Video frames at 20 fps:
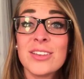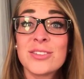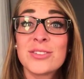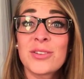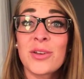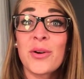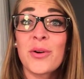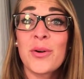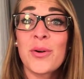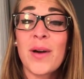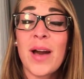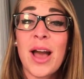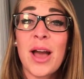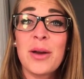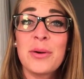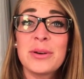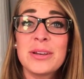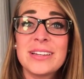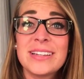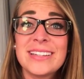So
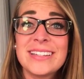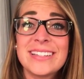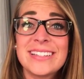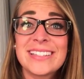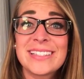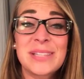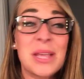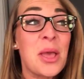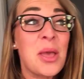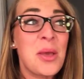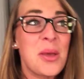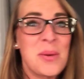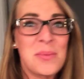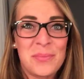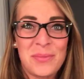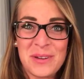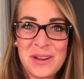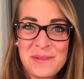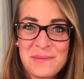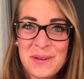I was
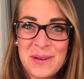pretty